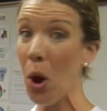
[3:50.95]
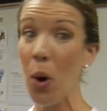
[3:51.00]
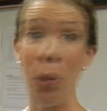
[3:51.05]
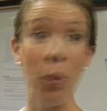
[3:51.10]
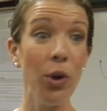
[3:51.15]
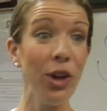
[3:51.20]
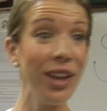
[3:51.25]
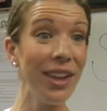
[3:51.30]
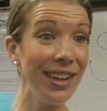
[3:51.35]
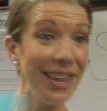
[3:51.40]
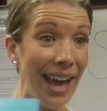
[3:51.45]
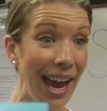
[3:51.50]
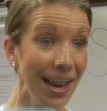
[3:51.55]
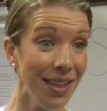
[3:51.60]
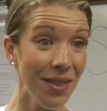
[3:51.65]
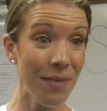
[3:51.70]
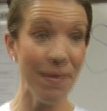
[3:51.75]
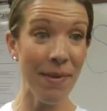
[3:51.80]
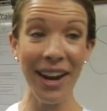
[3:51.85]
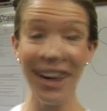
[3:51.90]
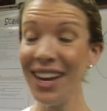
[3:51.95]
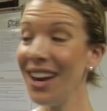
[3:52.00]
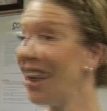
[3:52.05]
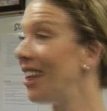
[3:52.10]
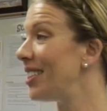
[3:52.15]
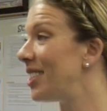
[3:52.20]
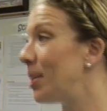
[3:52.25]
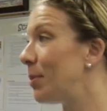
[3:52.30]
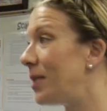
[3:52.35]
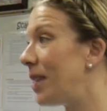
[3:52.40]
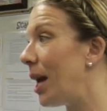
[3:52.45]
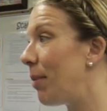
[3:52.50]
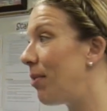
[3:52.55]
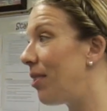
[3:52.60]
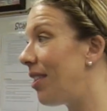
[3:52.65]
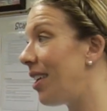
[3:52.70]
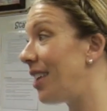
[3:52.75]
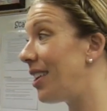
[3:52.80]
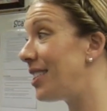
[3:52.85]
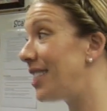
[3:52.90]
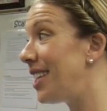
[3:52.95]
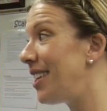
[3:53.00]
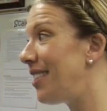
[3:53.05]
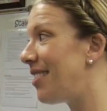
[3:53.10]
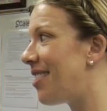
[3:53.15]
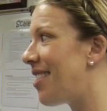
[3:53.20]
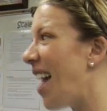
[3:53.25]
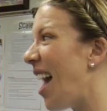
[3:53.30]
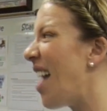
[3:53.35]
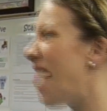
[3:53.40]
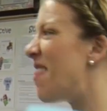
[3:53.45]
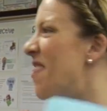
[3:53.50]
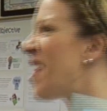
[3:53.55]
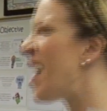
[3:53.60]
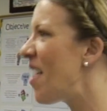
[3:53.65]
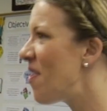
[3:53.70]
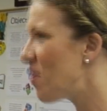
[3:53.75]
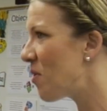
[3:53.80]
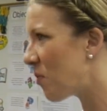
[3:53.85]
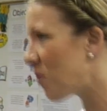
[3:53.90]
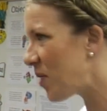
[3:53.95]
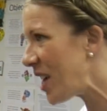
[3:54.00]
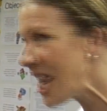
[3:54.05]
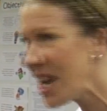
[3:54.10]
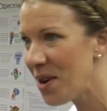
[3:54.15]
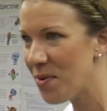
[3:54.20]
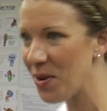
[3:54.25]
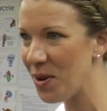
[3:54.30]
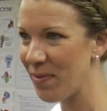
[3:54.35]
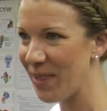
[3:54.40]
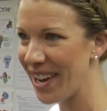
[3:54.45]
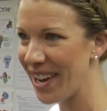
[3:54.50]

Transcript: We'll collect the money on September 19th, and then the reading will